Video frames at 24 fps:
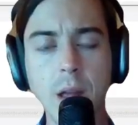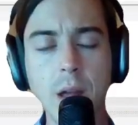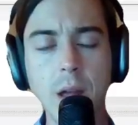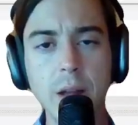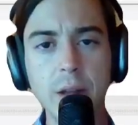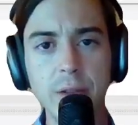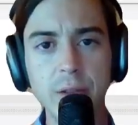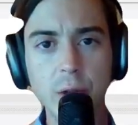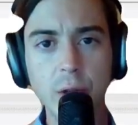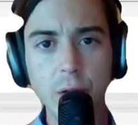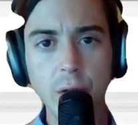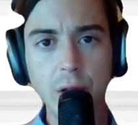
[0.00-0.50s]

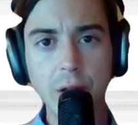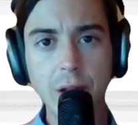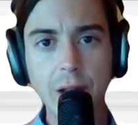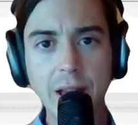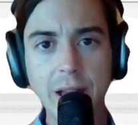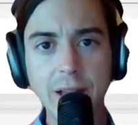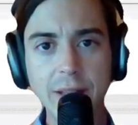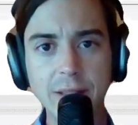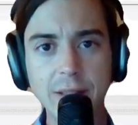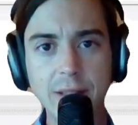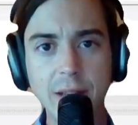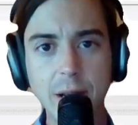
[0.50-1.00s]
So the
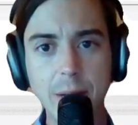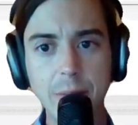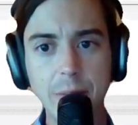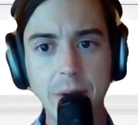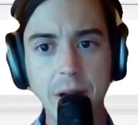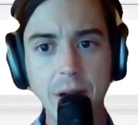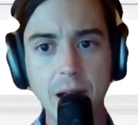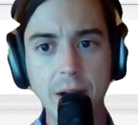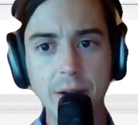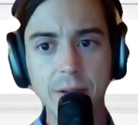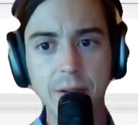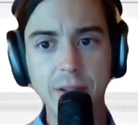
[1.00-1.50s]
last step
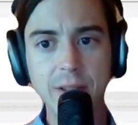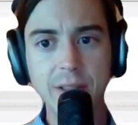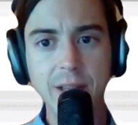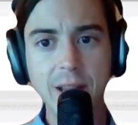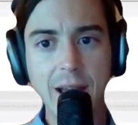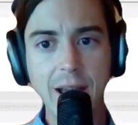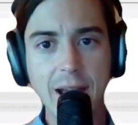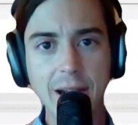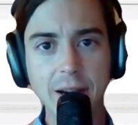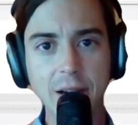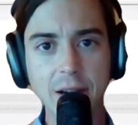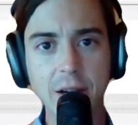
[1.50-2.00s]
now is to
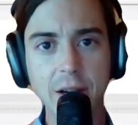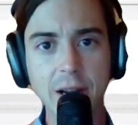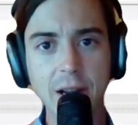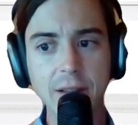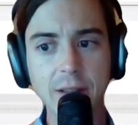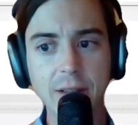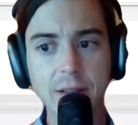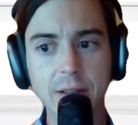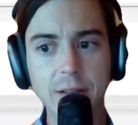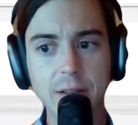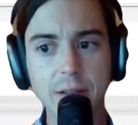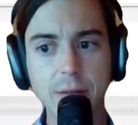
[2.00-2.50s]
aggregate
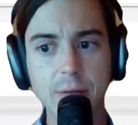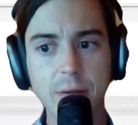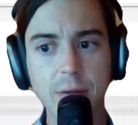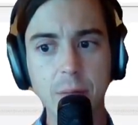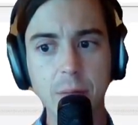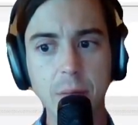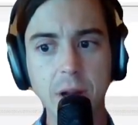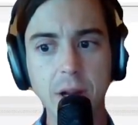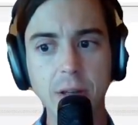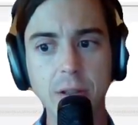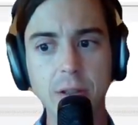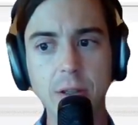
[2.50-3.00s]
this
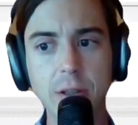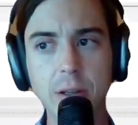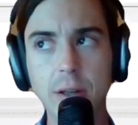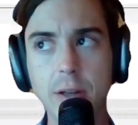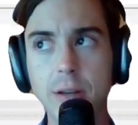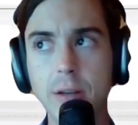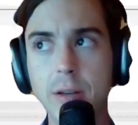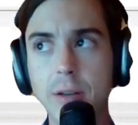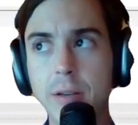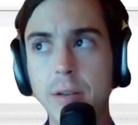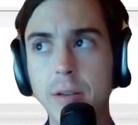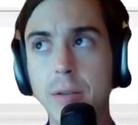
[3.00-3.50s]
information.
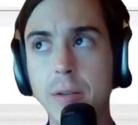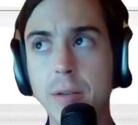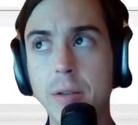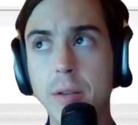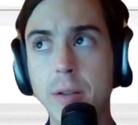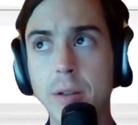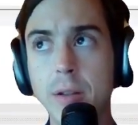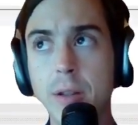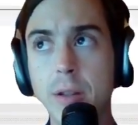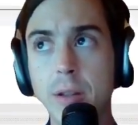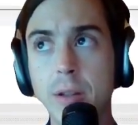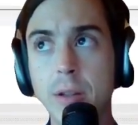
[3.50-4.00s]

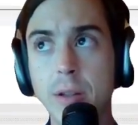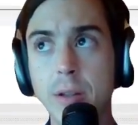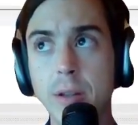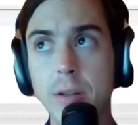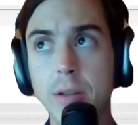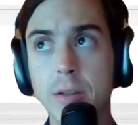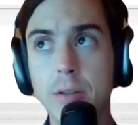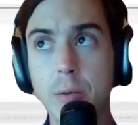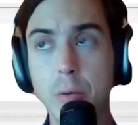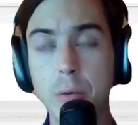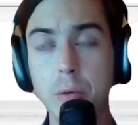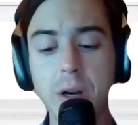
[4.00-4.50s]

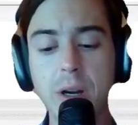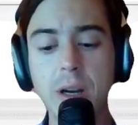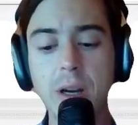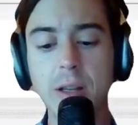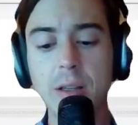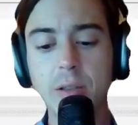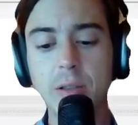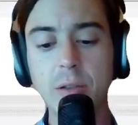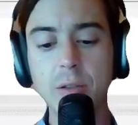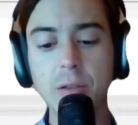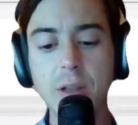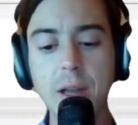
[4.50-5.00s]
So we're going to
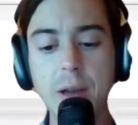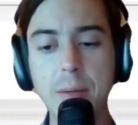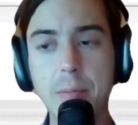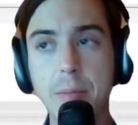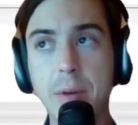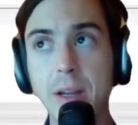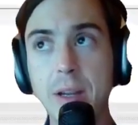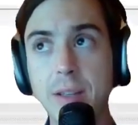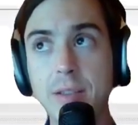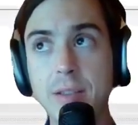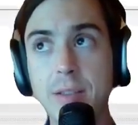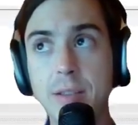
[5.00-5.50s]
do that
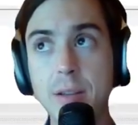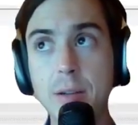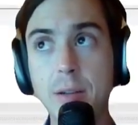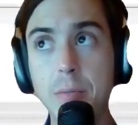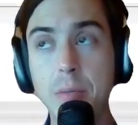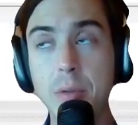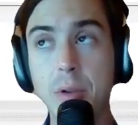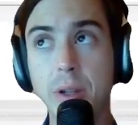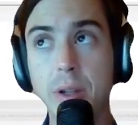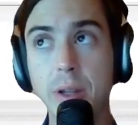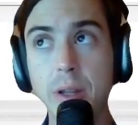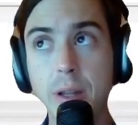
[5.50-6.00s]
by
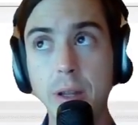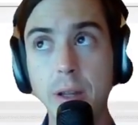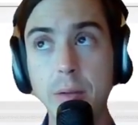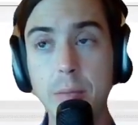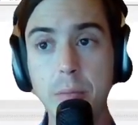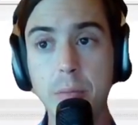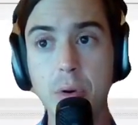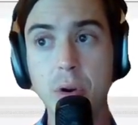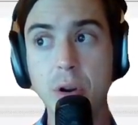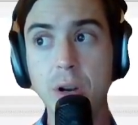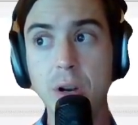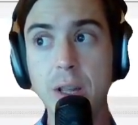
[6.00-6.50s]
simply
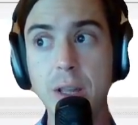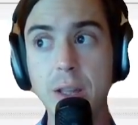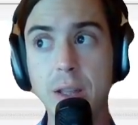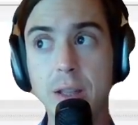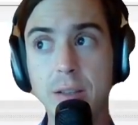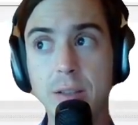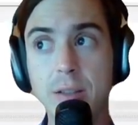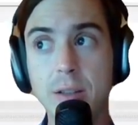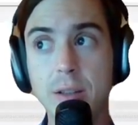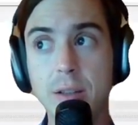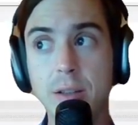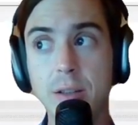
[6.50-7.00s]
putting
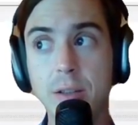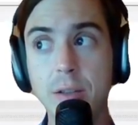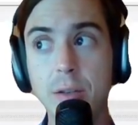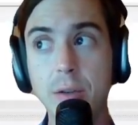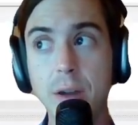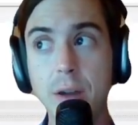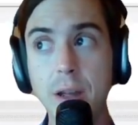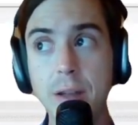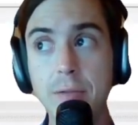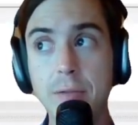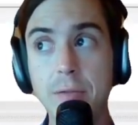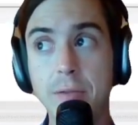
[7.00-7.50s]
this into
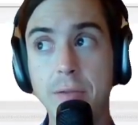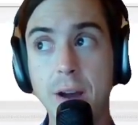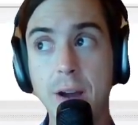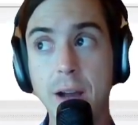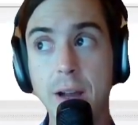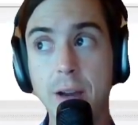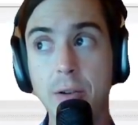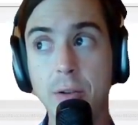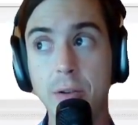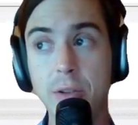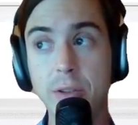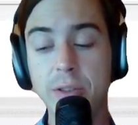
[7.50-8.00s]
a
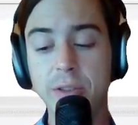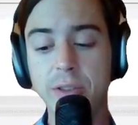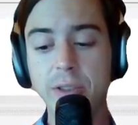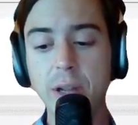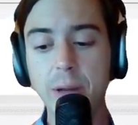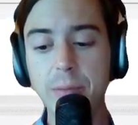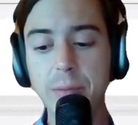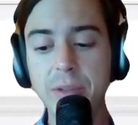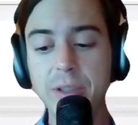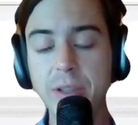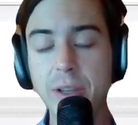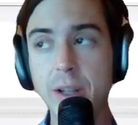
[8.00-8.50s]
final
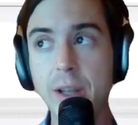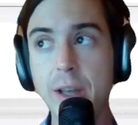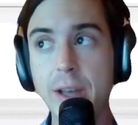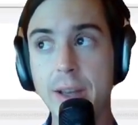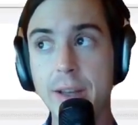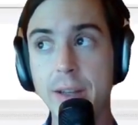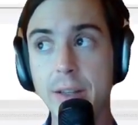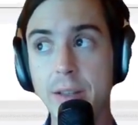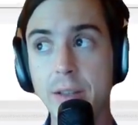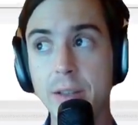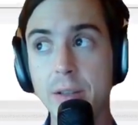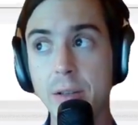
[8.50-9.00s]

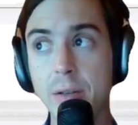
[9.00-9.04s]
subselect.